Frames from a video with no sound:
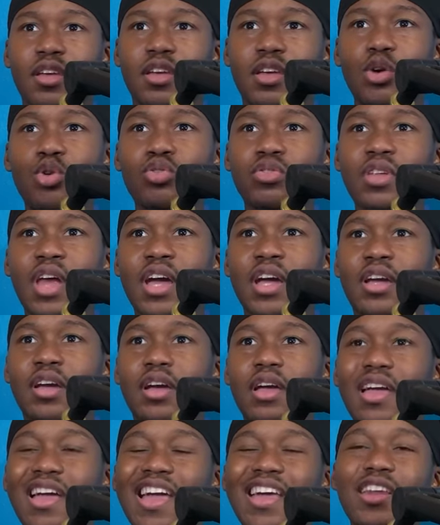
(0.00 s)
he was like,
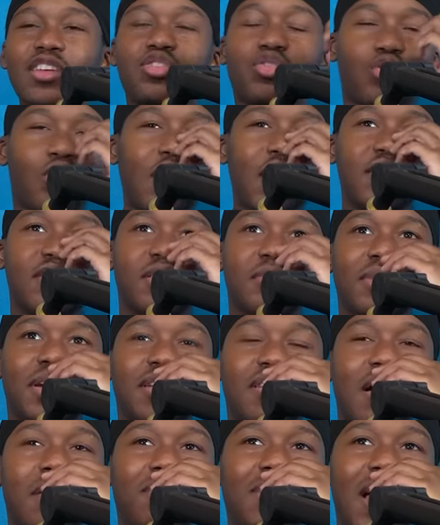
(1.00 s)
and it's crazy
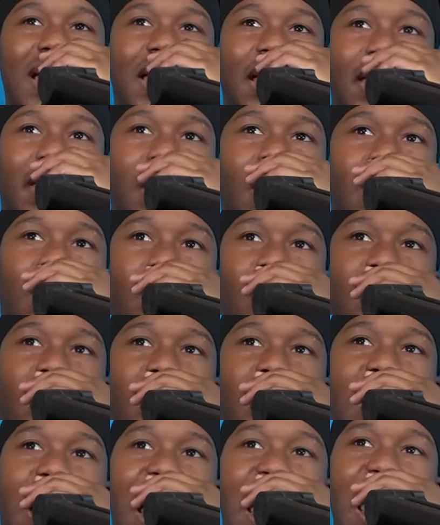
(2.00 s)
because I'm like, yo,
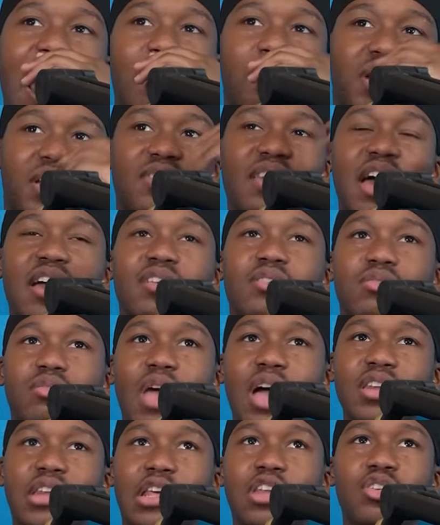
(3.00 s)
I, because I
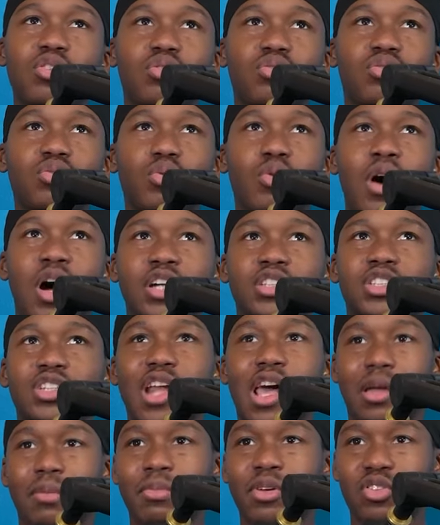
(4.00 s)
I did used to watch
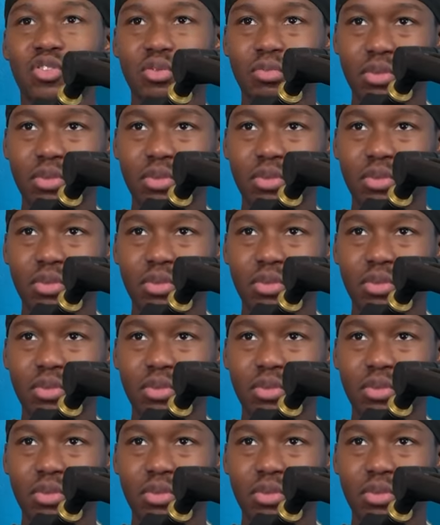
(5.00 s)
like Mr.